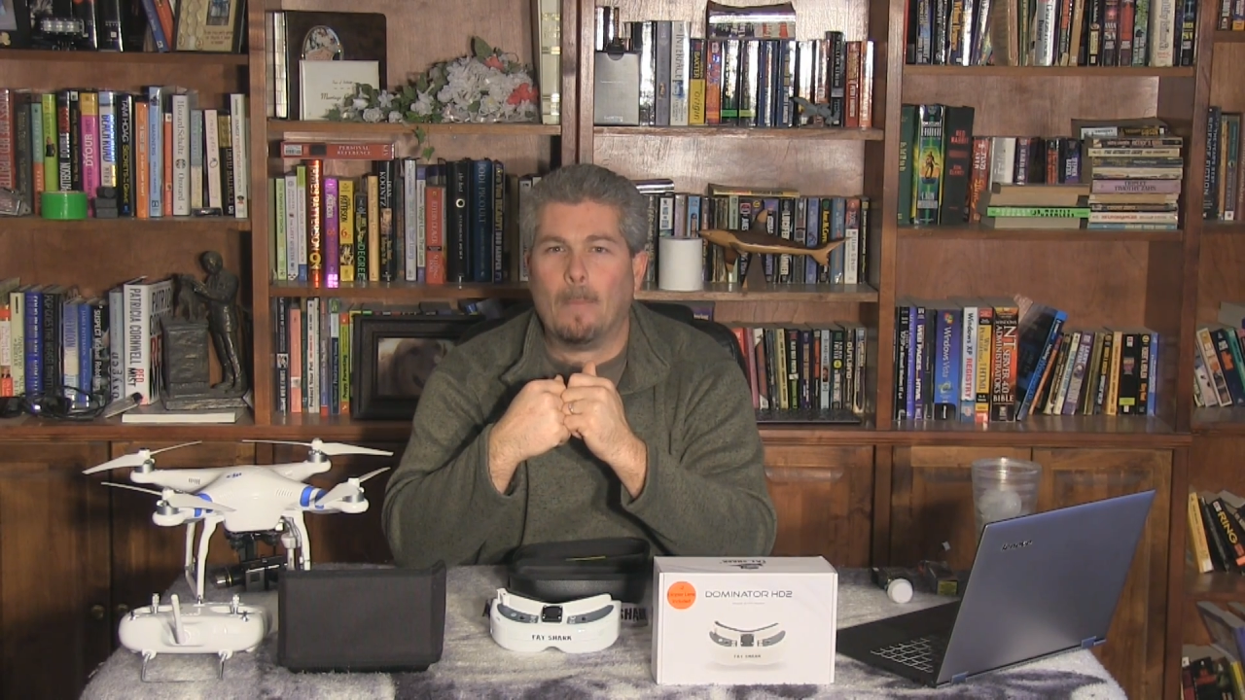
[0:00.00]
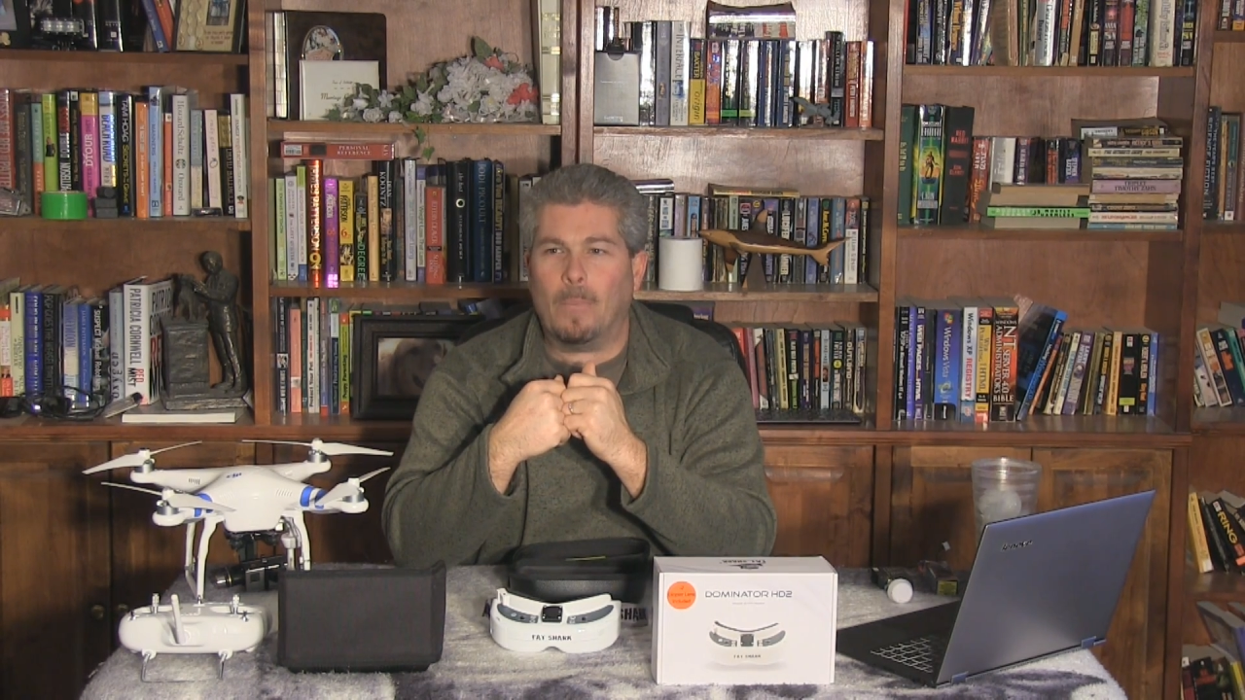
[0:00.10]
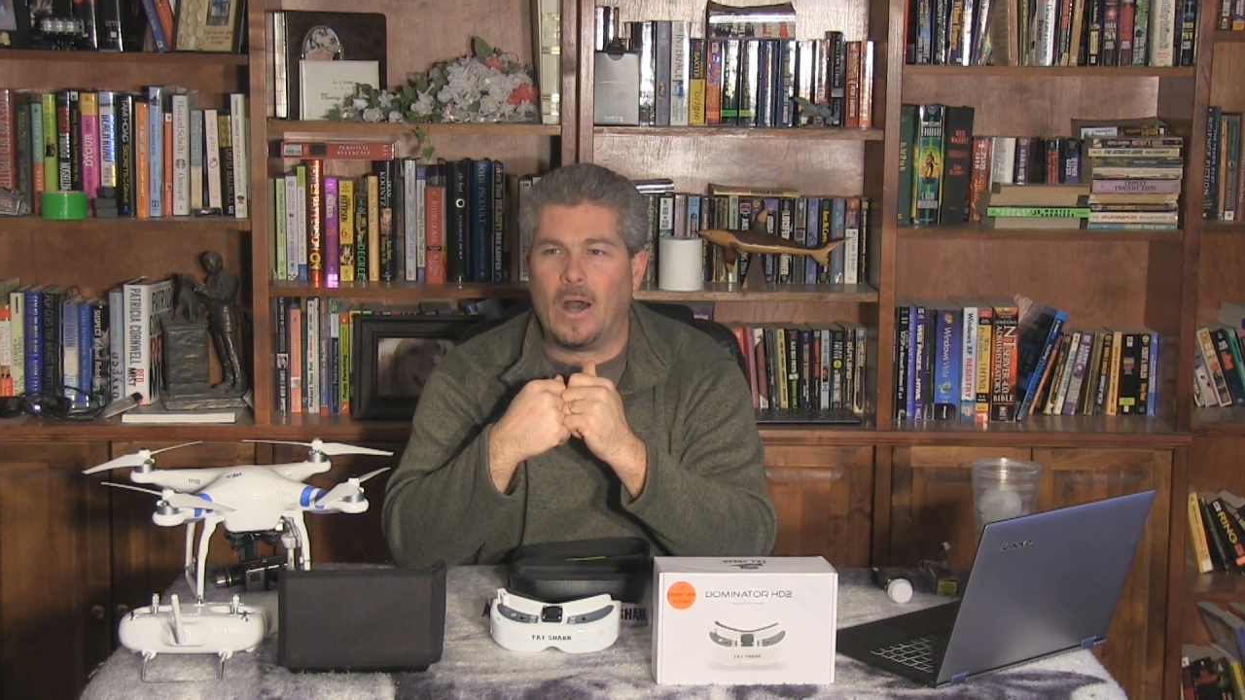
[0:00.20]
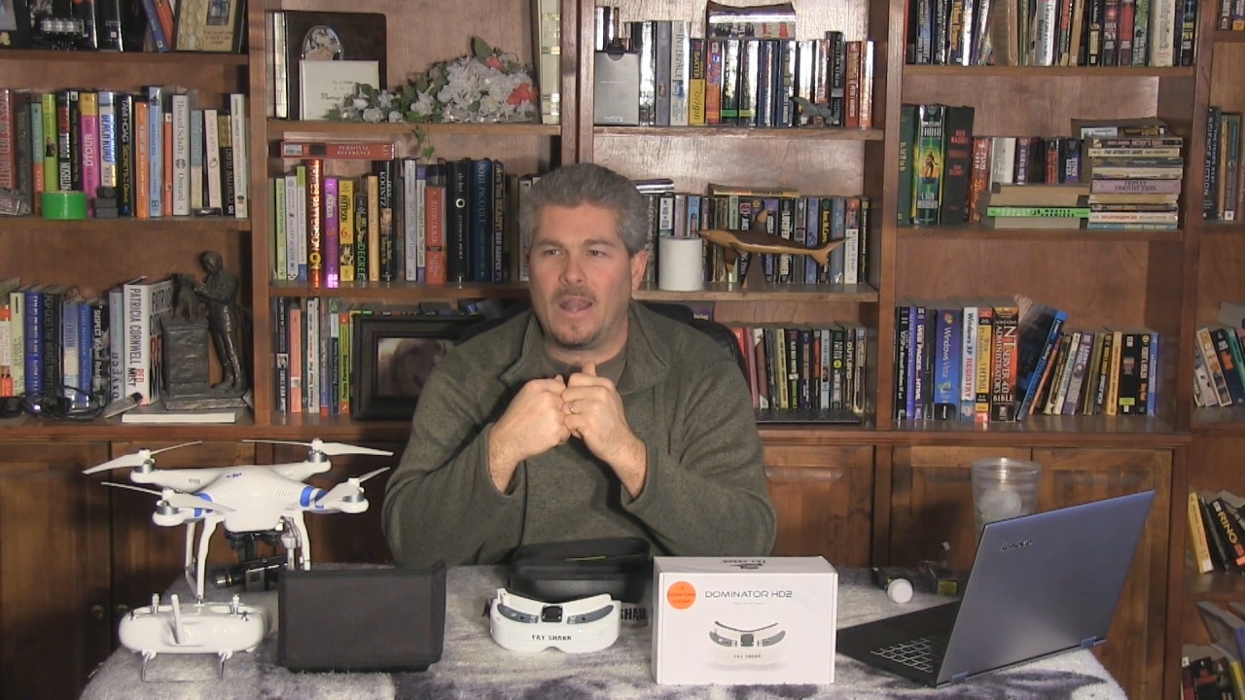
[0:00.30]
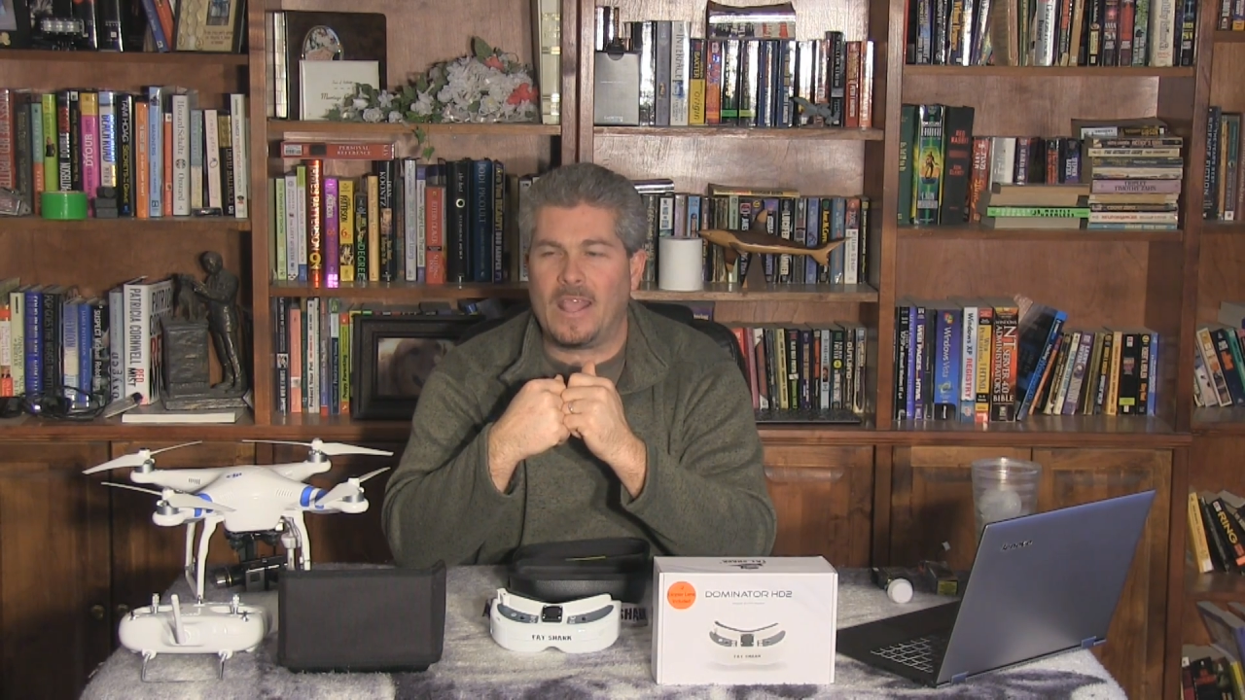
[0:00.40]

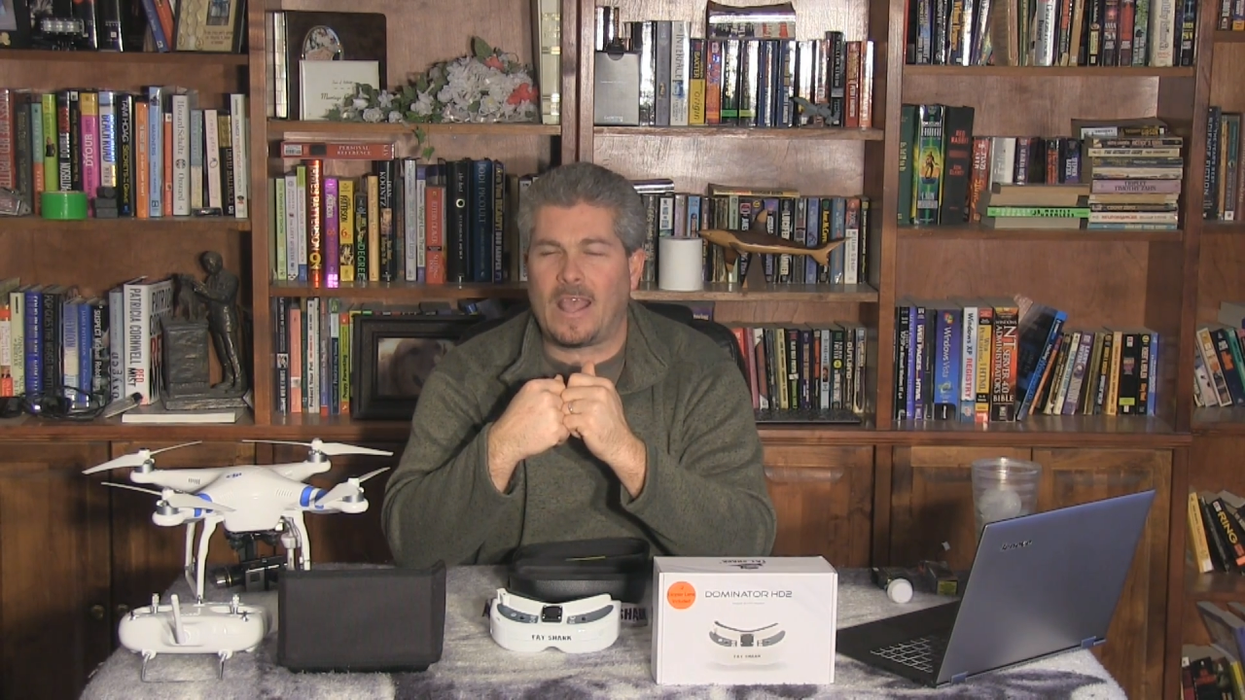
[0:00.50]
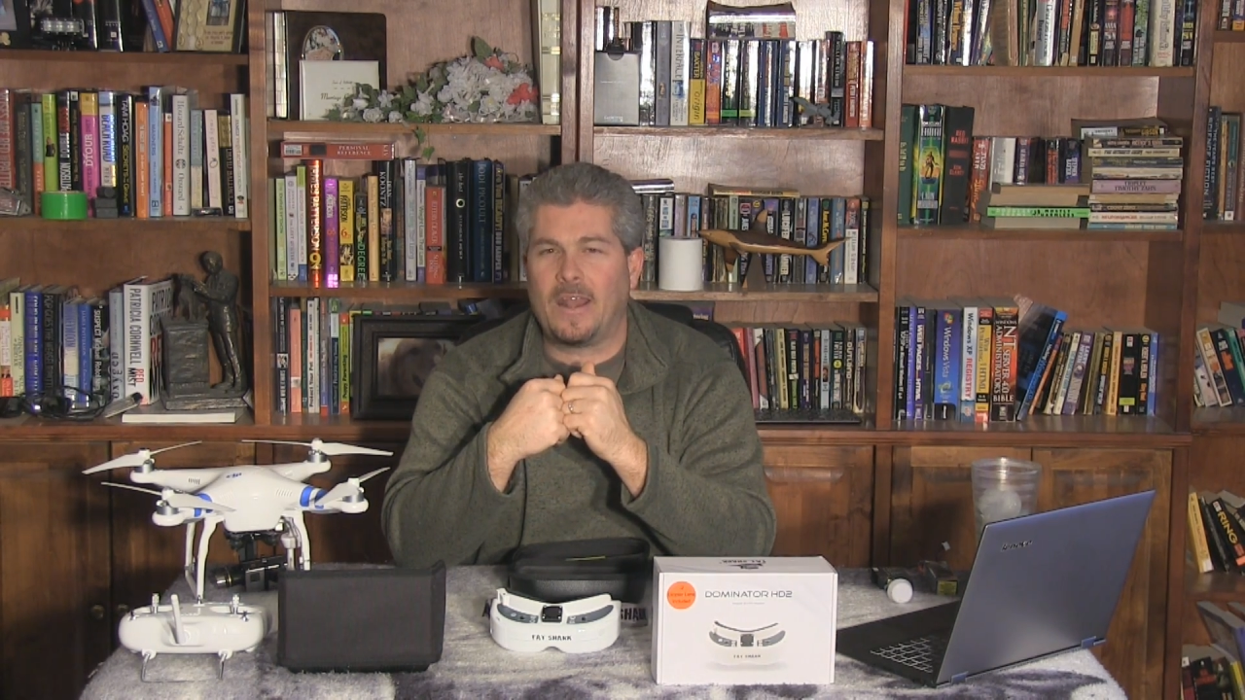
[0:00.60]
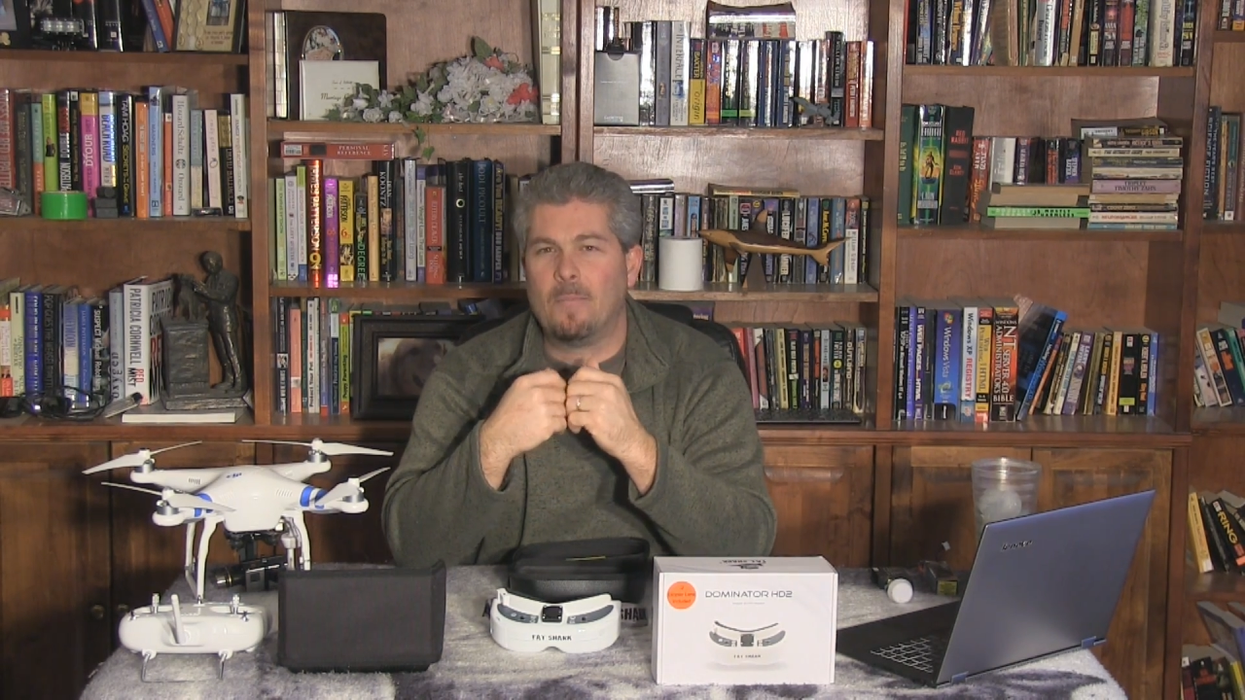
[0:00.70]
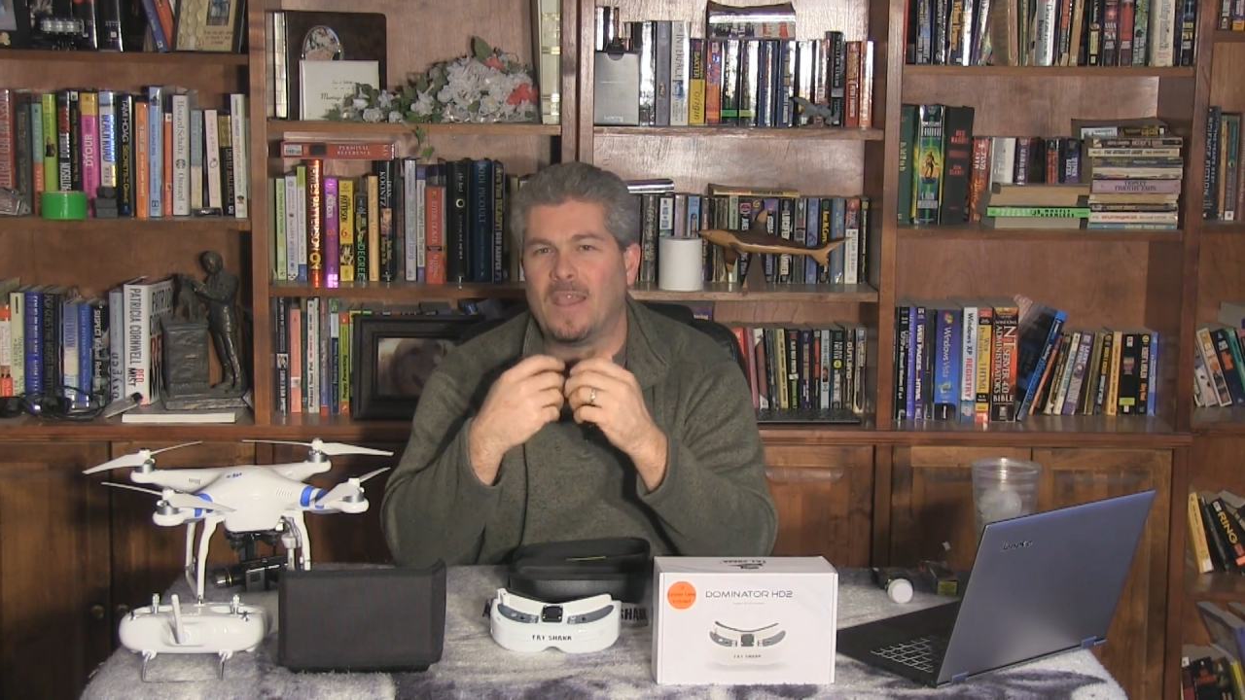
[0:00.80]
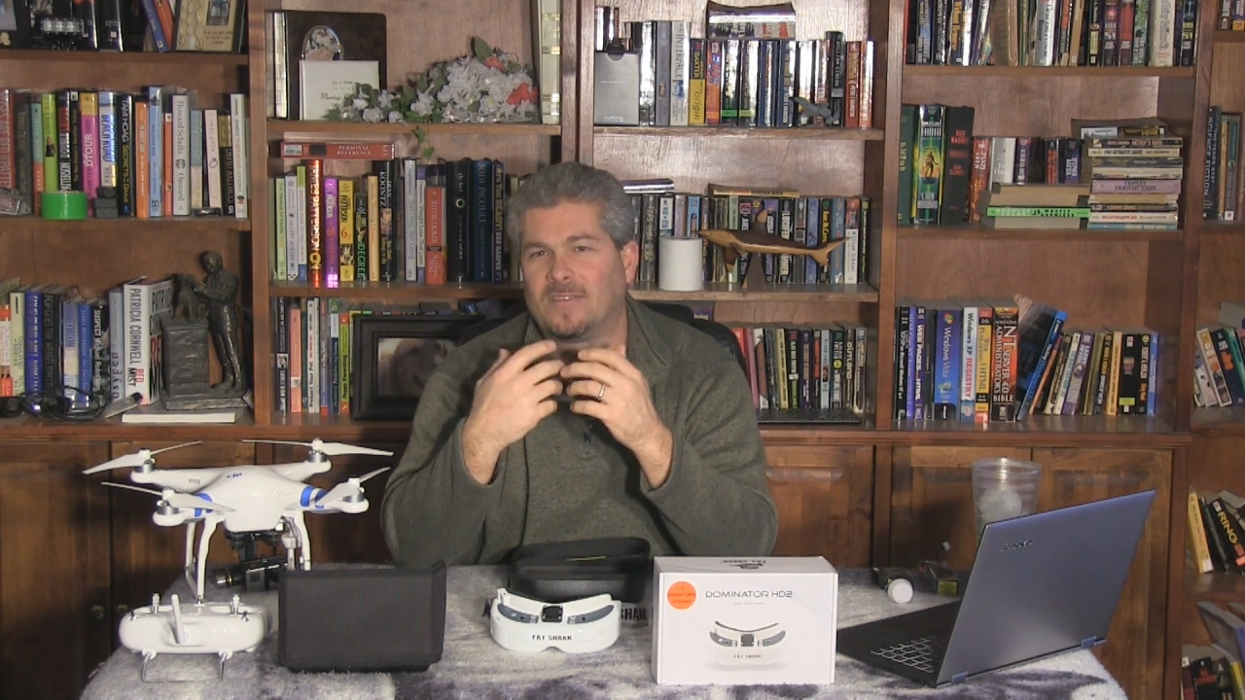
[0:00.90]
but it kind of